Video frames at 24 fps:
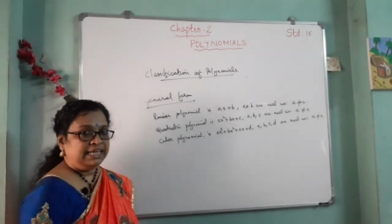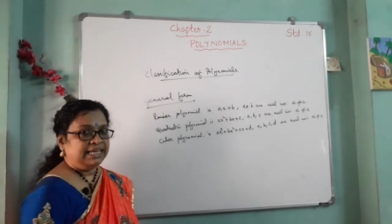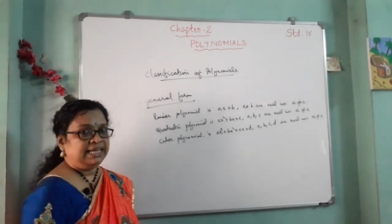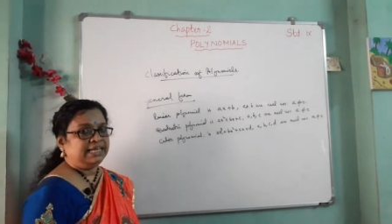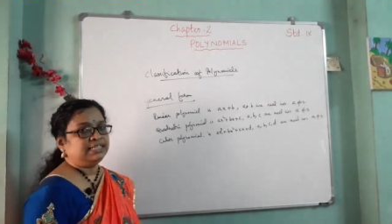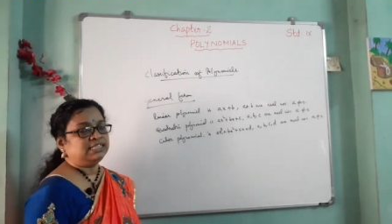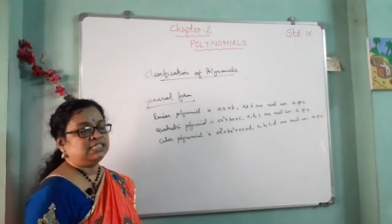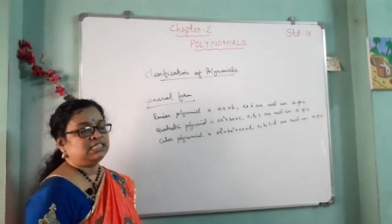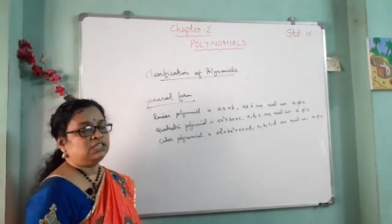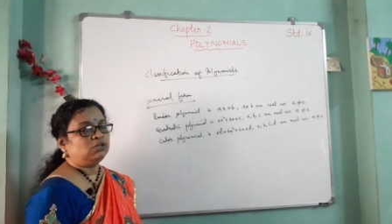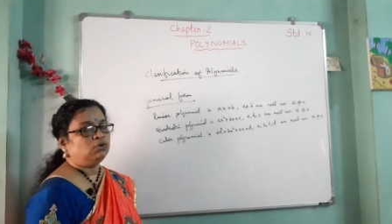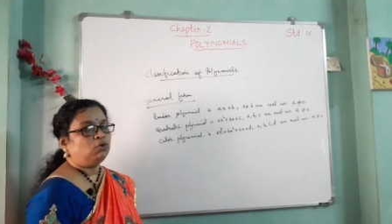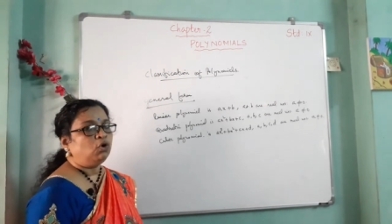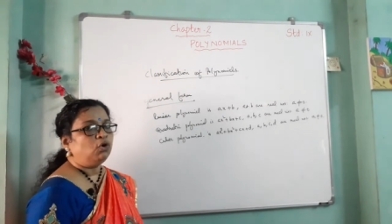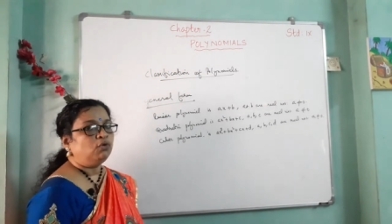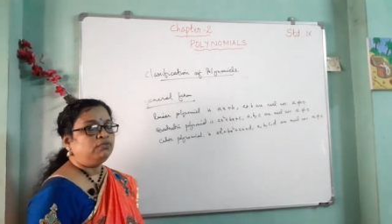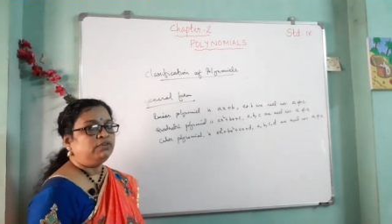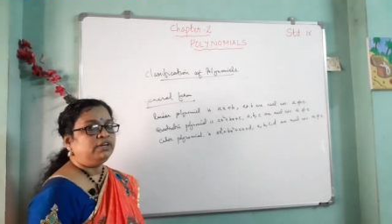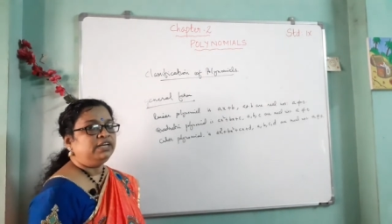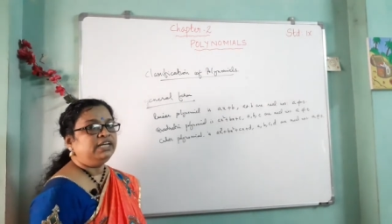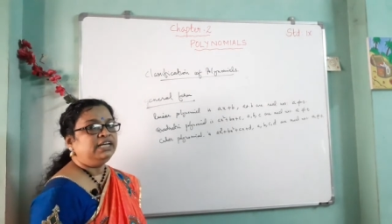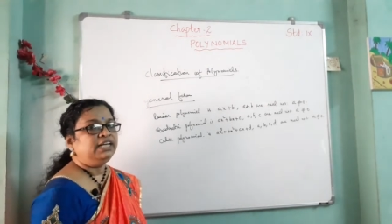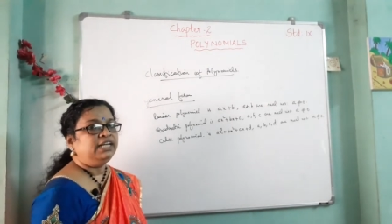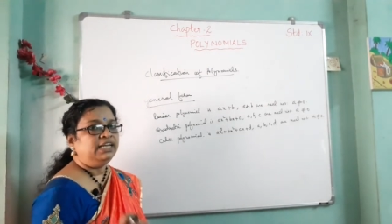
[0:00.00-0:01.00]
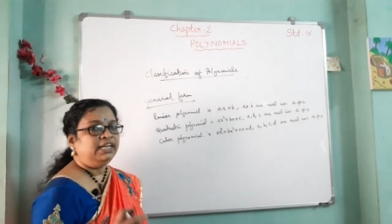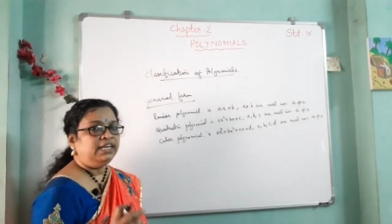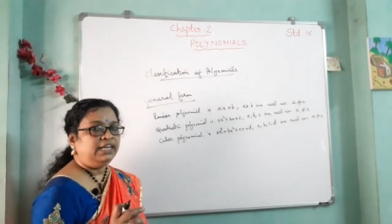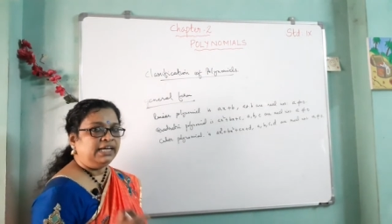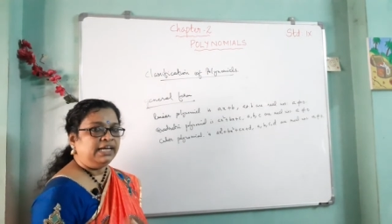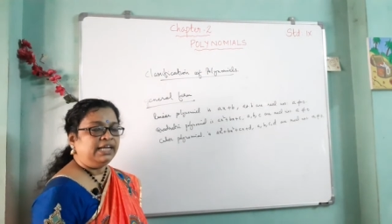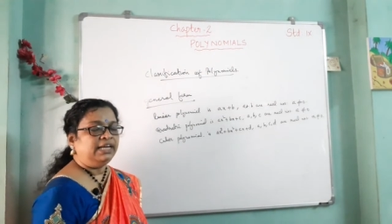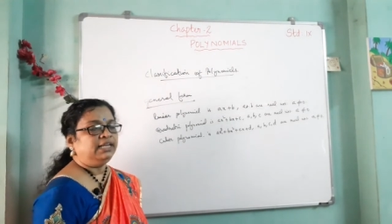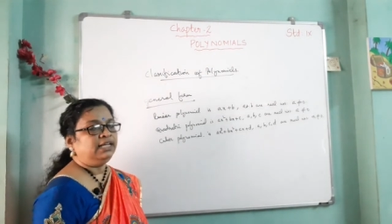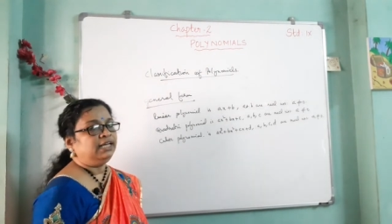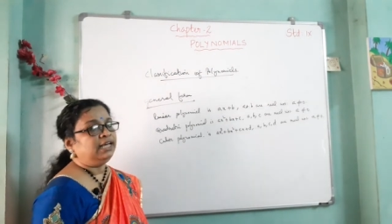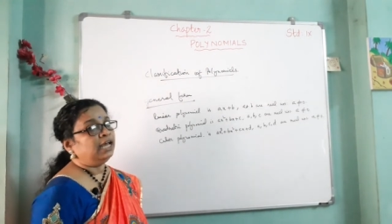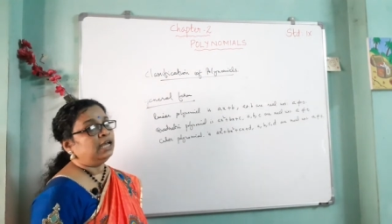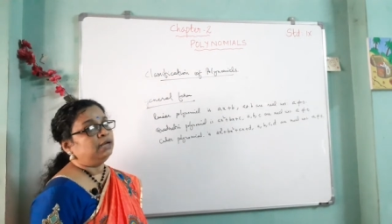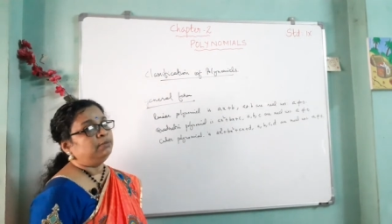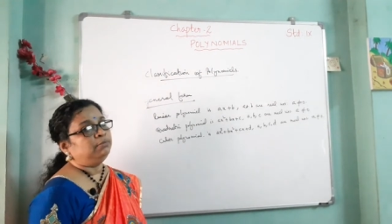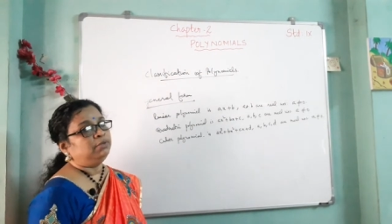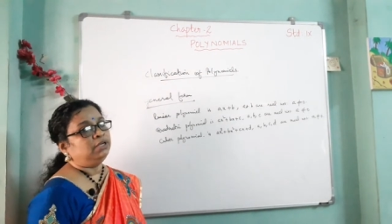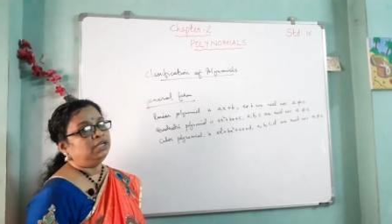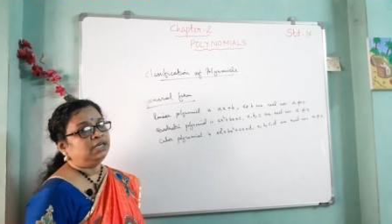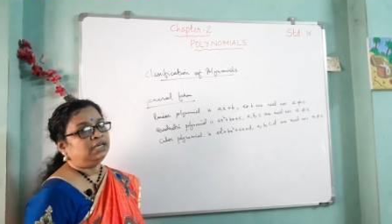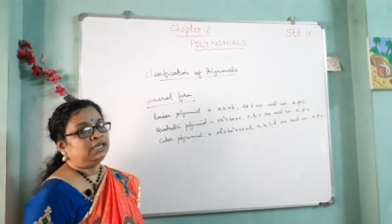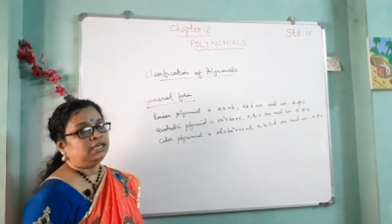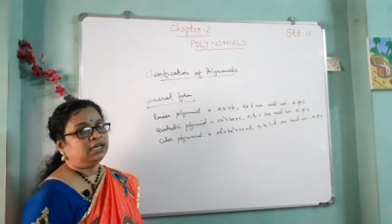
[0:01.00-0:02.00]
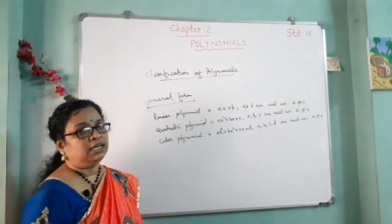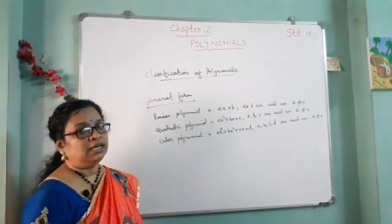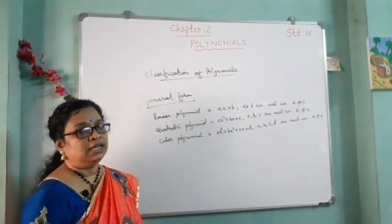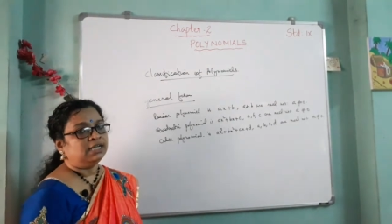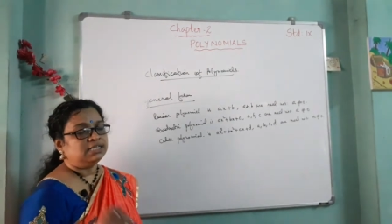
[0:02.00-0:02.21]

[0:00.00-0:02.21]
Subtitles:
x of degree n can be written